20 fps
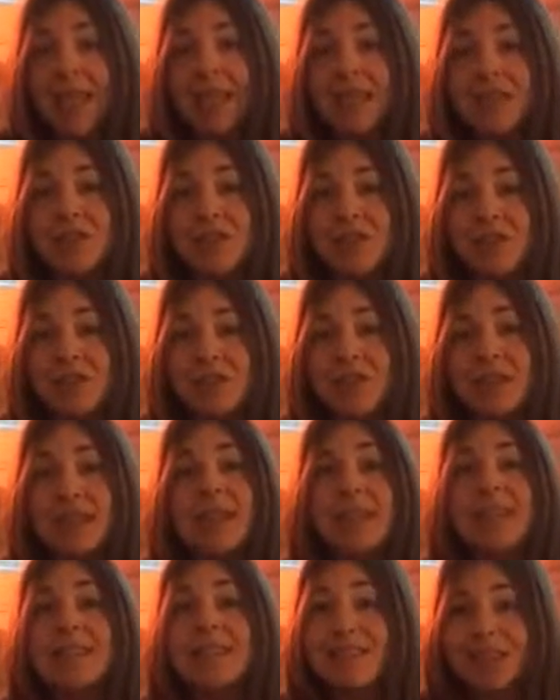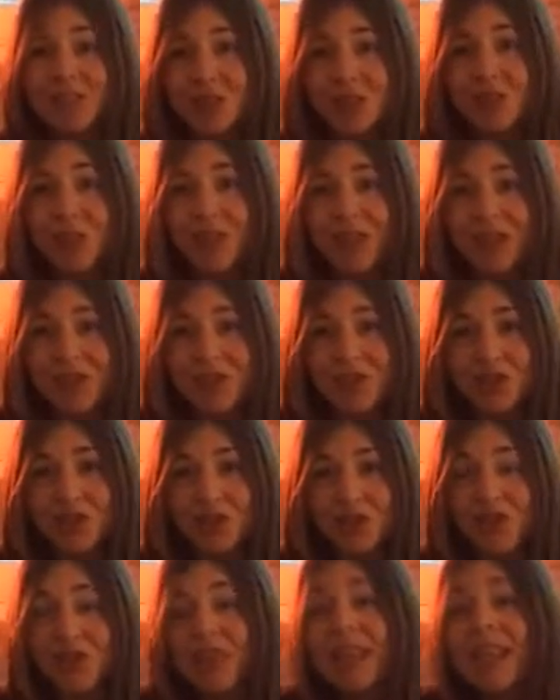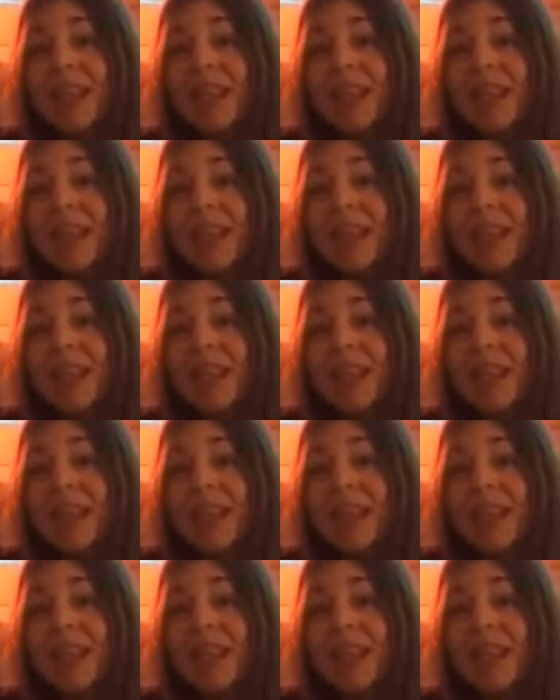It's just situational.